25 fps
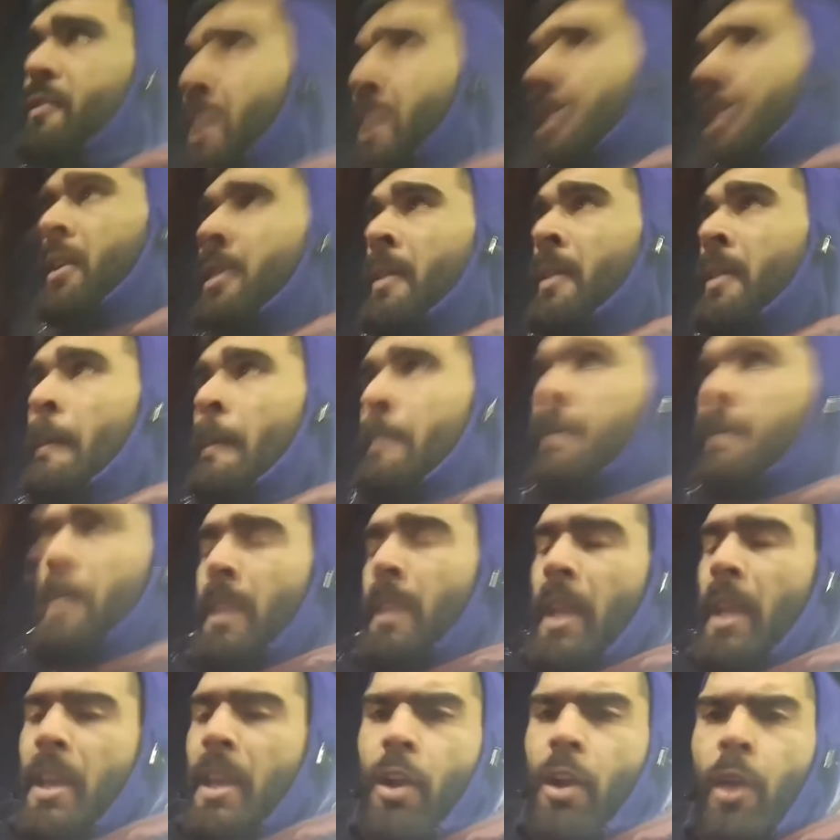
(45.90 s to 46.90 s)
in
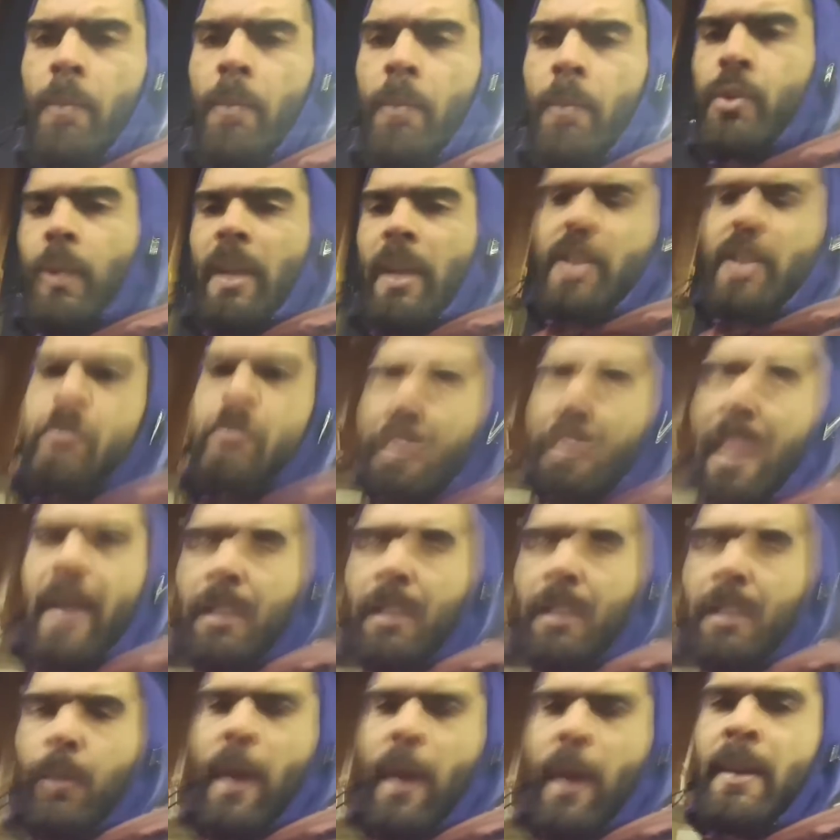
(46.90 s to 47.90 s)
that you come to
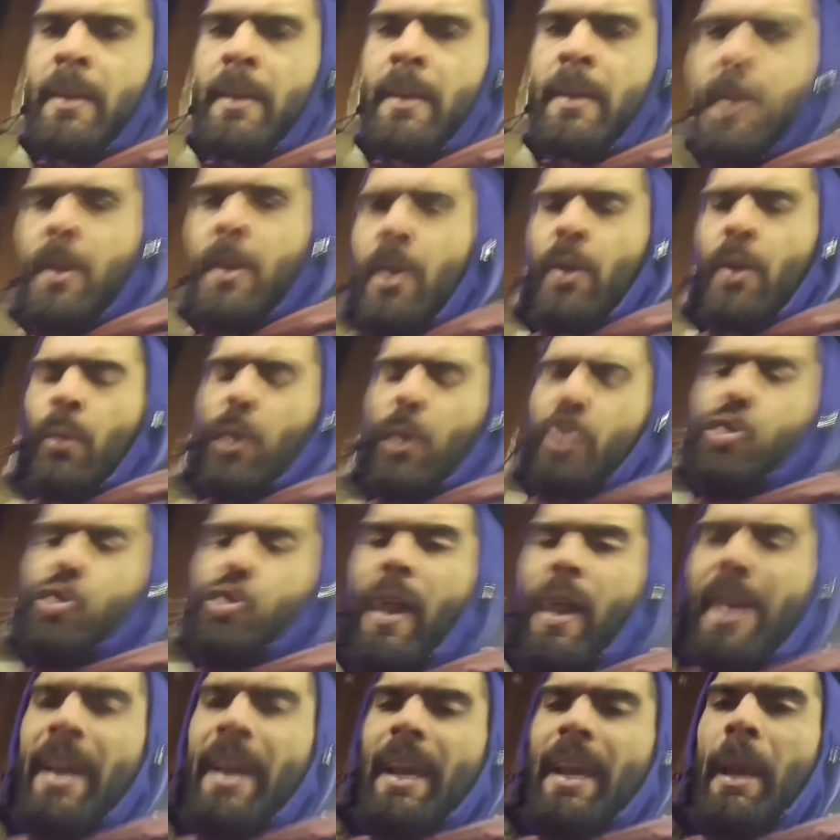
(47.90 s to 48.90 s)
expect when we're
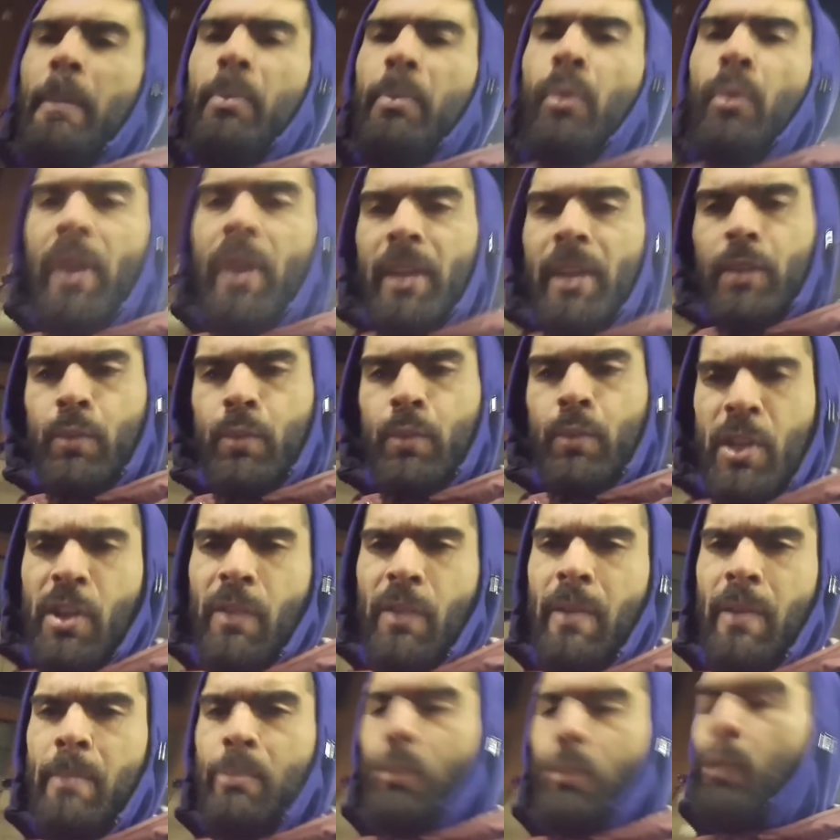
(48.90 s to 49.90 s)
trying to get points, which are
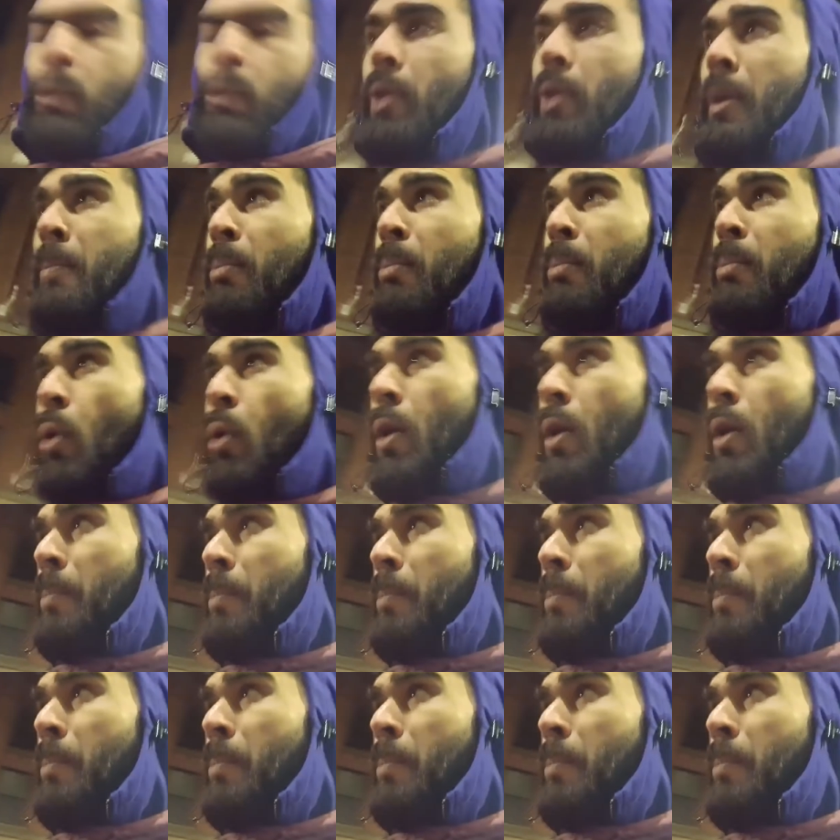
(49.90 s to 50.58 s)
important